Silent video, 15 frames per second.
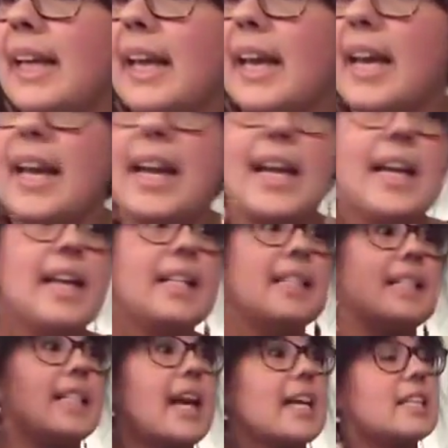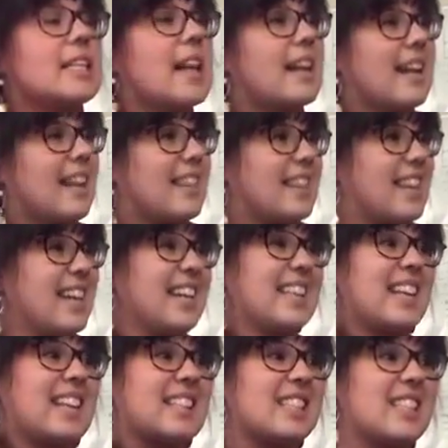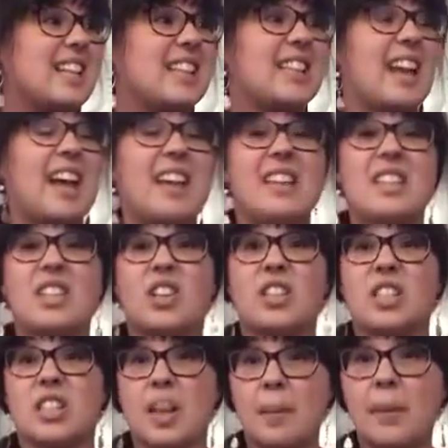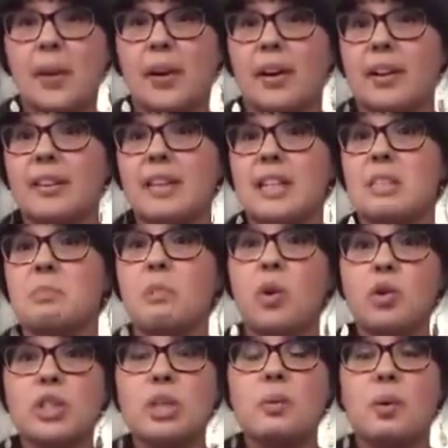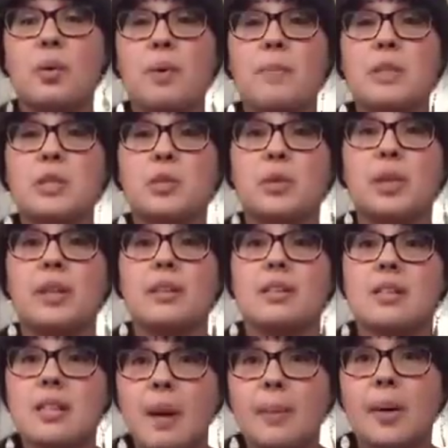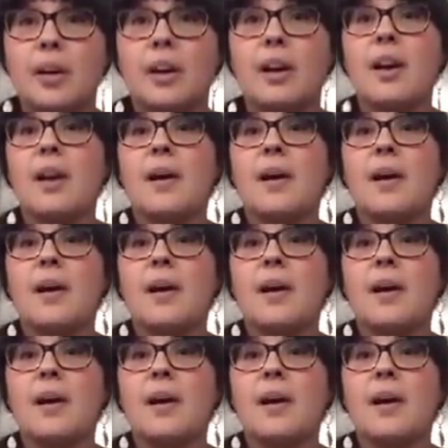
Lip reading: And yes, and I think that's it. That is our summer. That's mostly what we've been doing this summer.